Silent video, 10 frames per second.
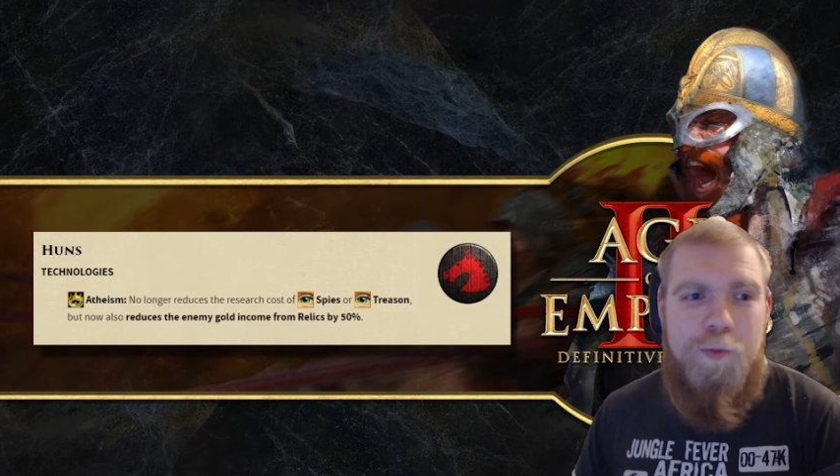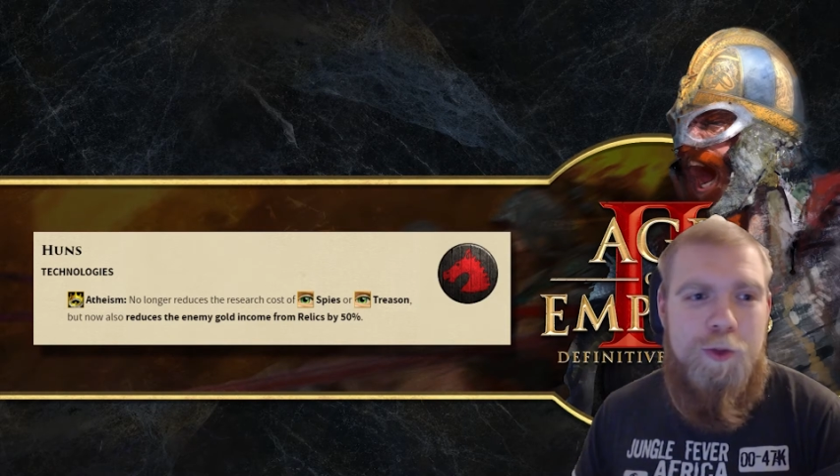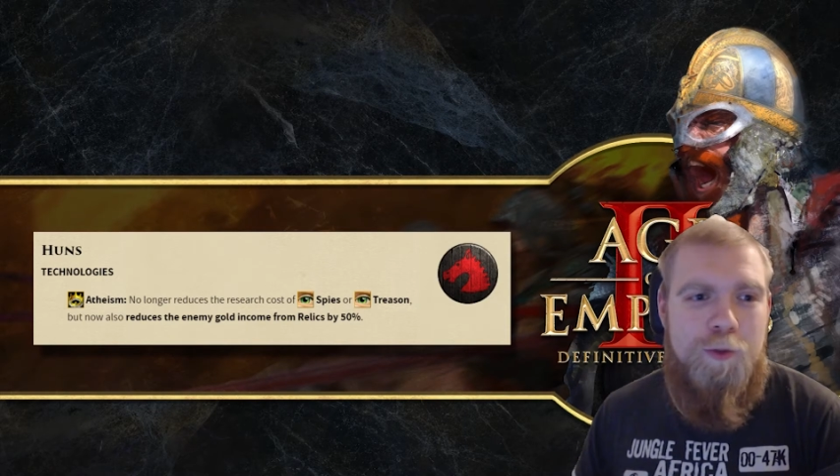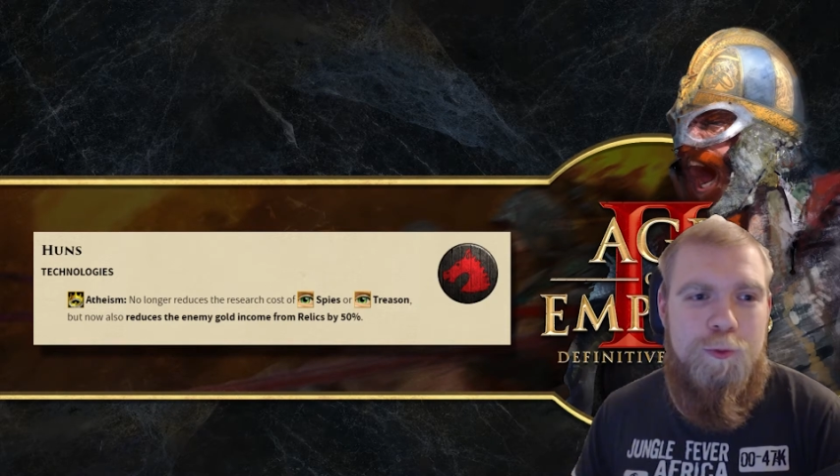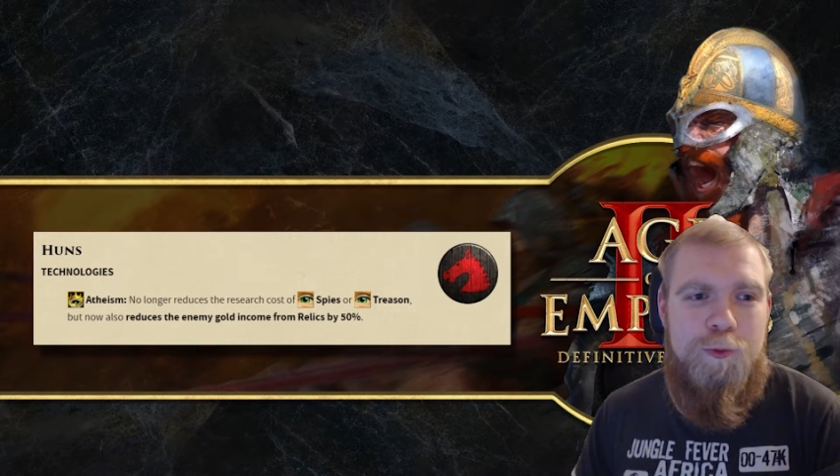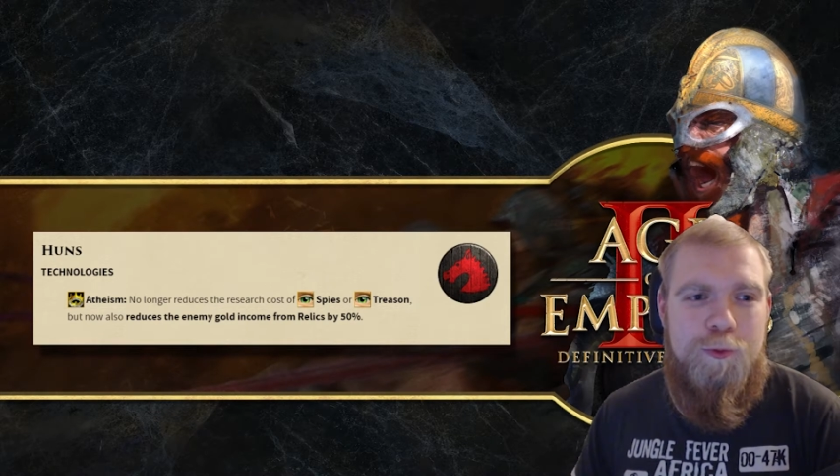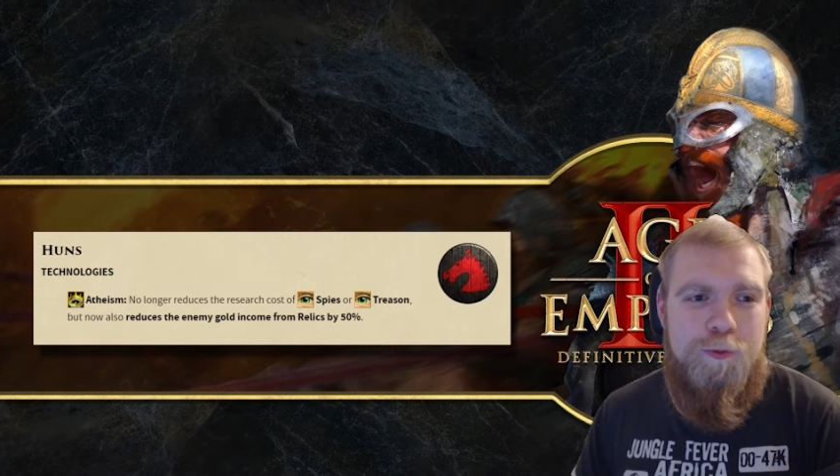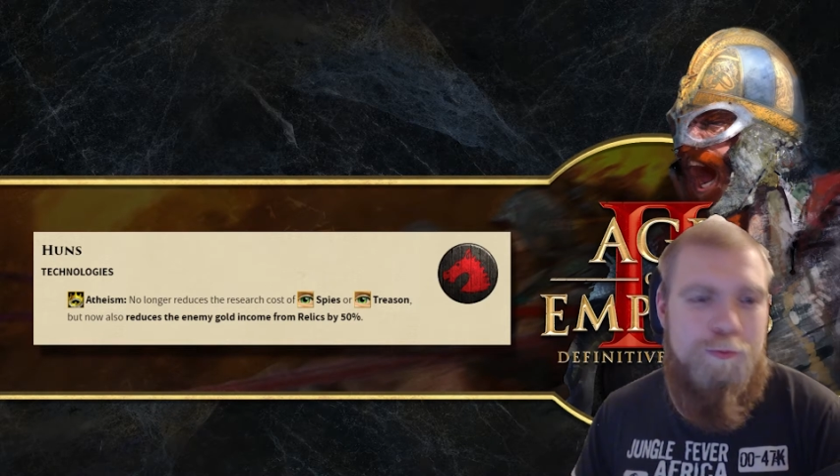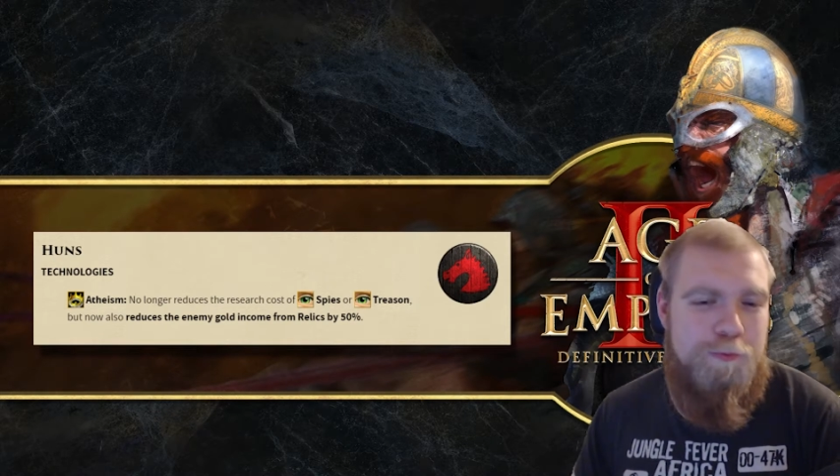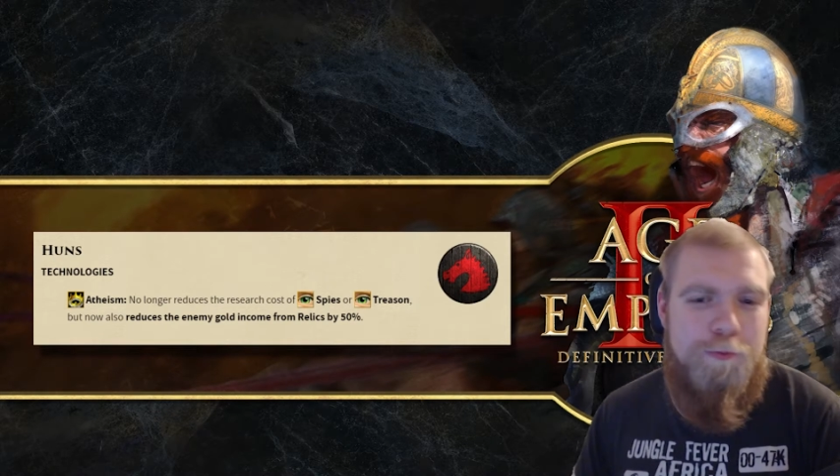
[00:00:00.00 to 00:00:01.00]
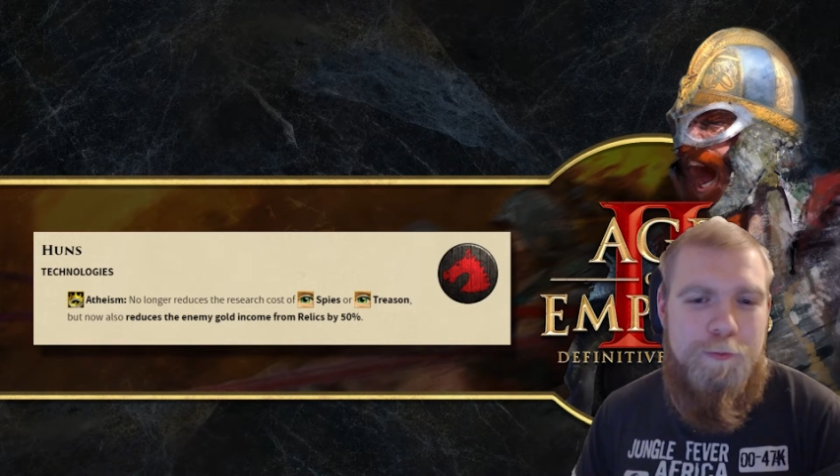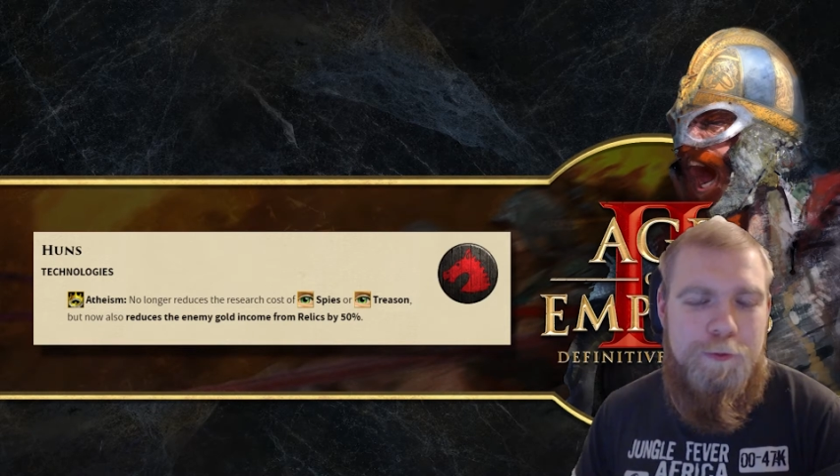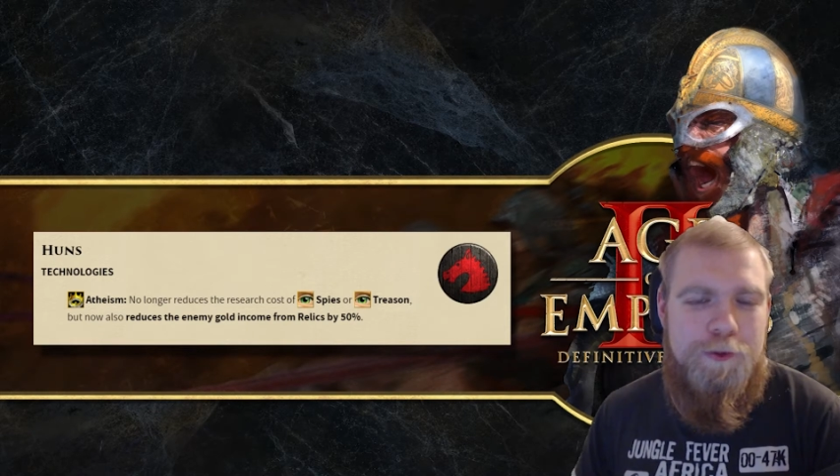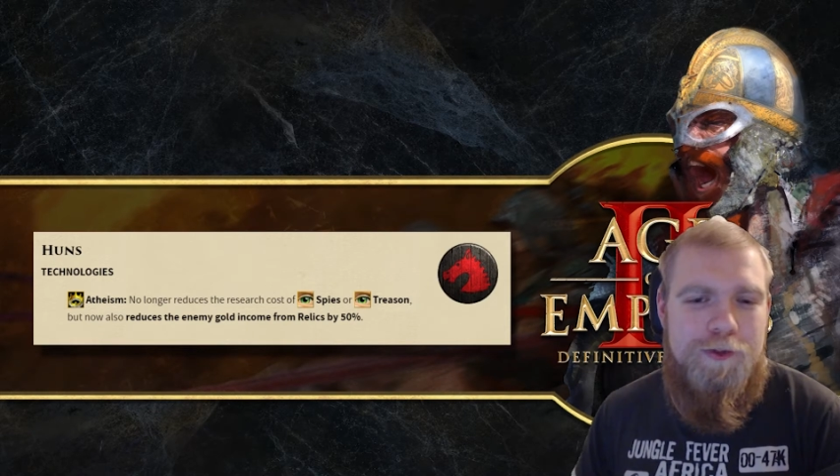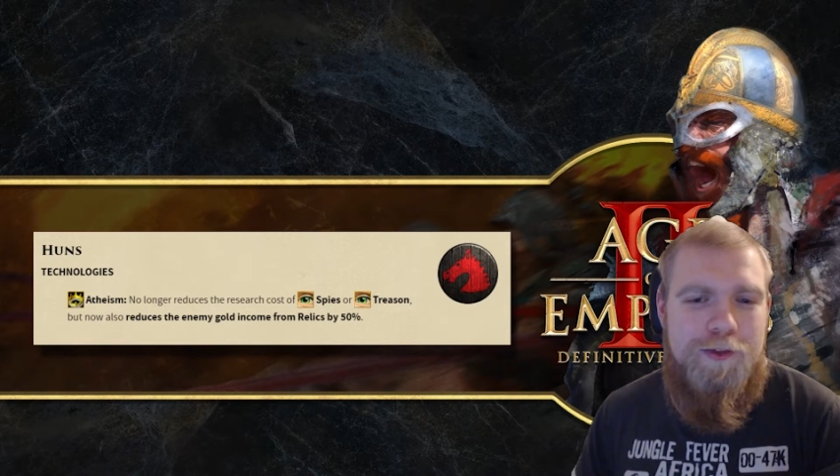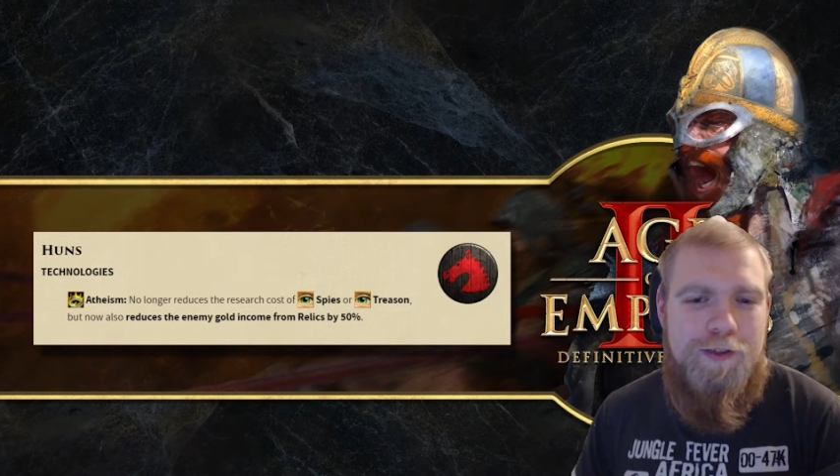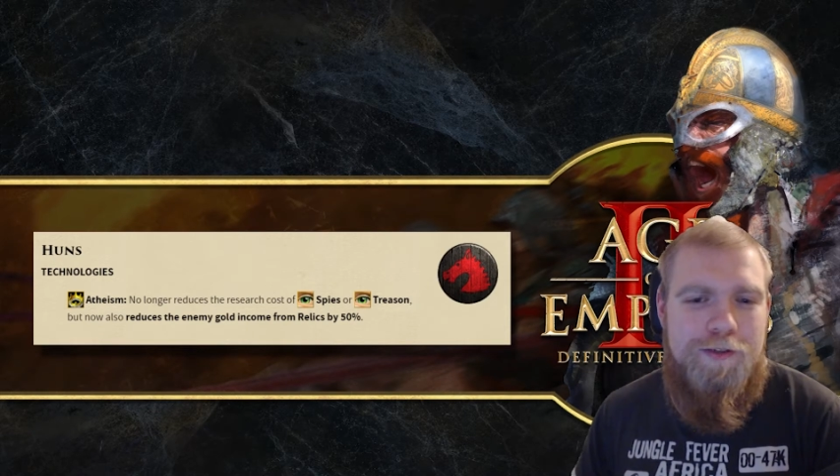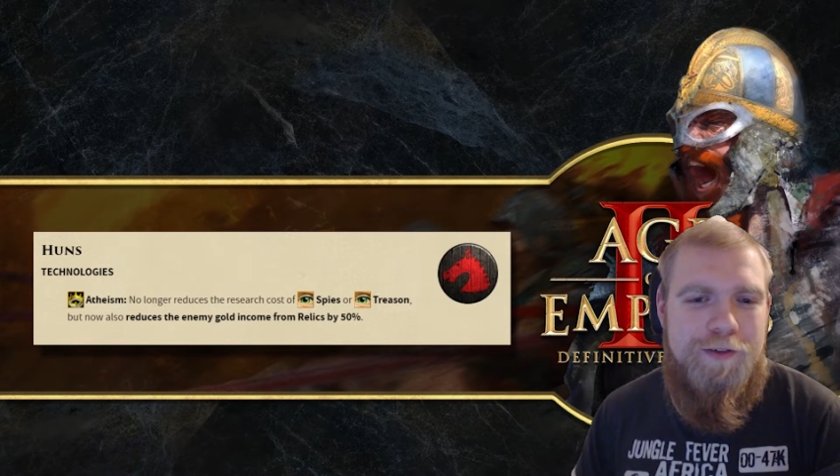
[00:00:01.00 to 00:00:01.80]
use, which is nice.